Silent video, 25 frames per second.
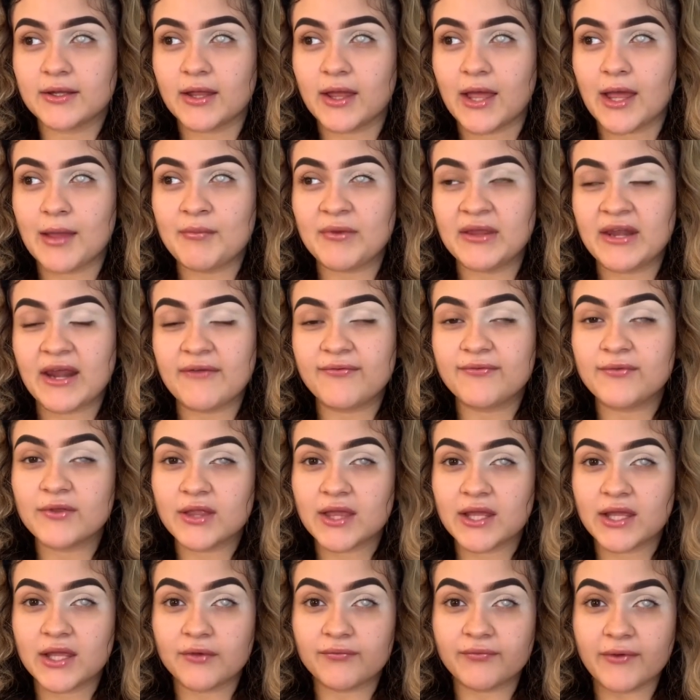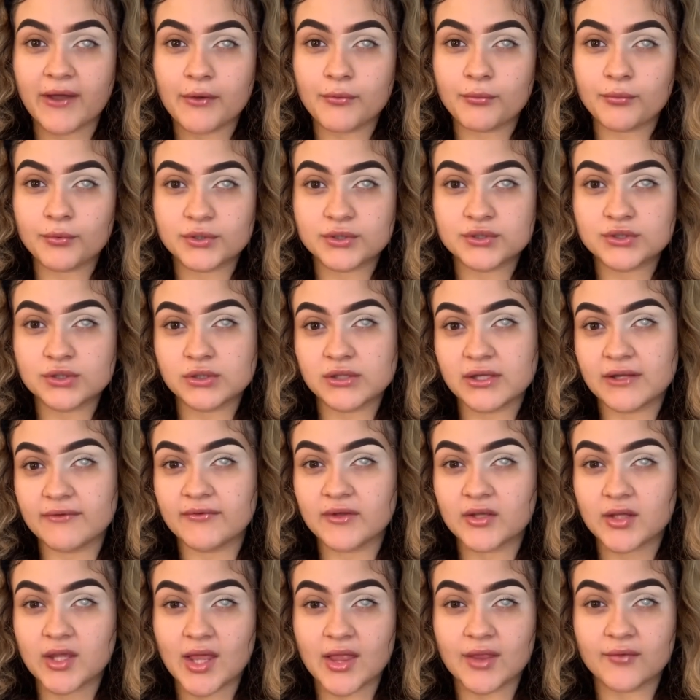I mean, I feel like if I were to live
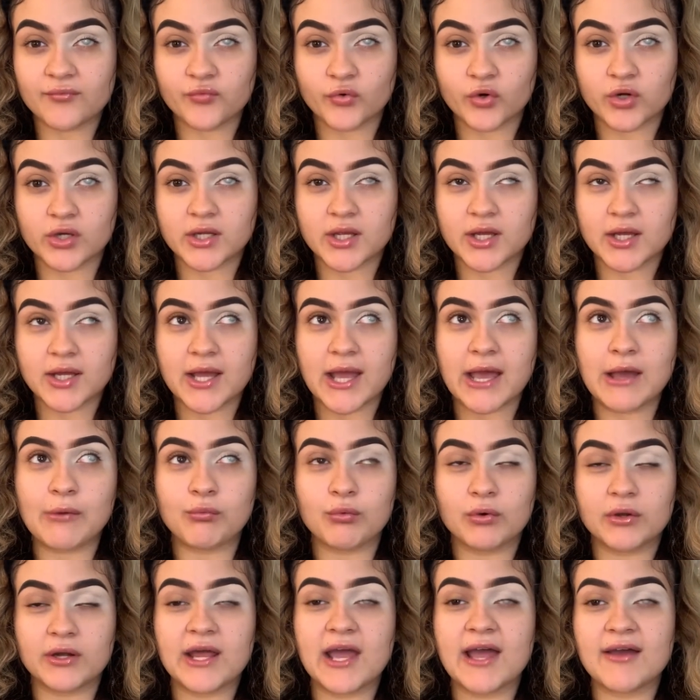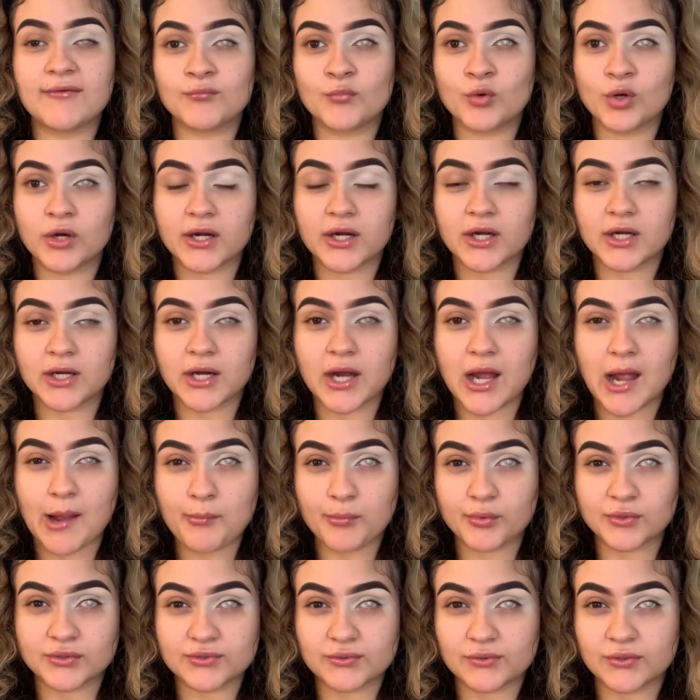in California, I would have more
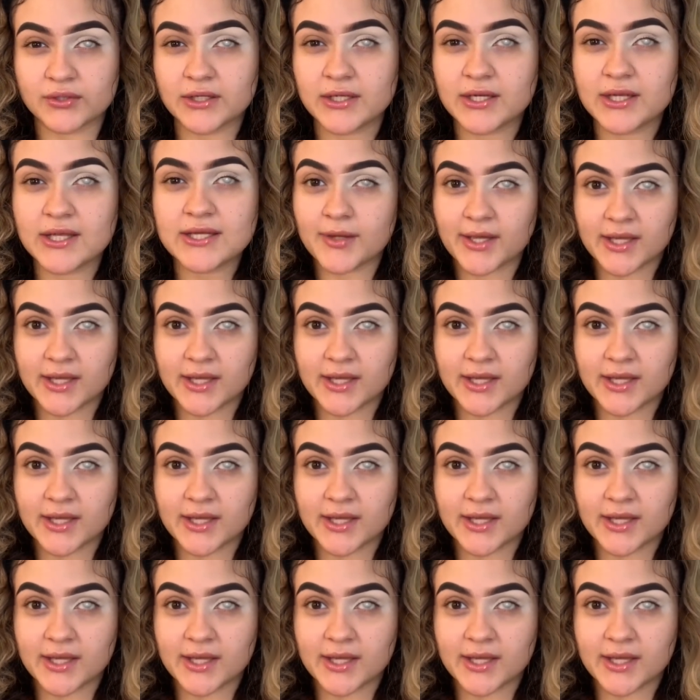opportunity.